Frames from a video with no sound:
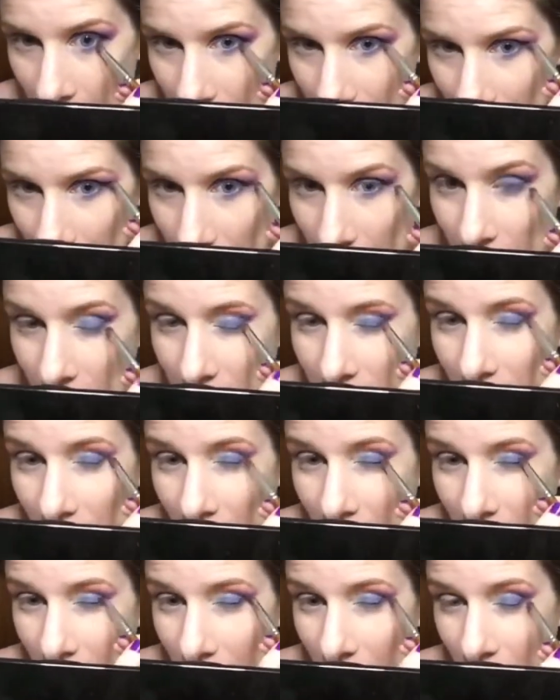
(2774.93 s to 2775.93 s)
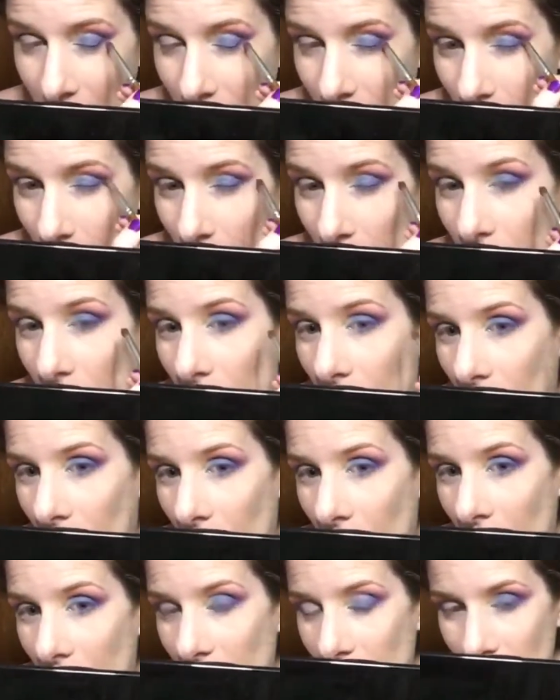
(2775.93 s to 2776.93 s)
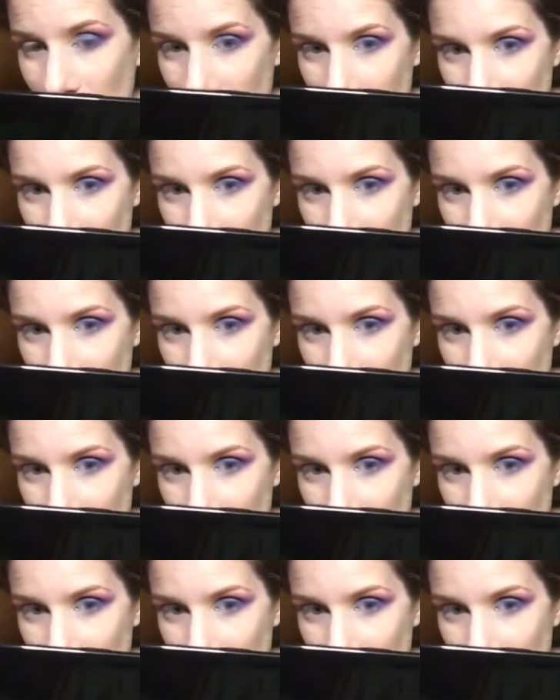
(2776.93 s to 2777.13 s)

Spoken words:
to decide on whether or not she's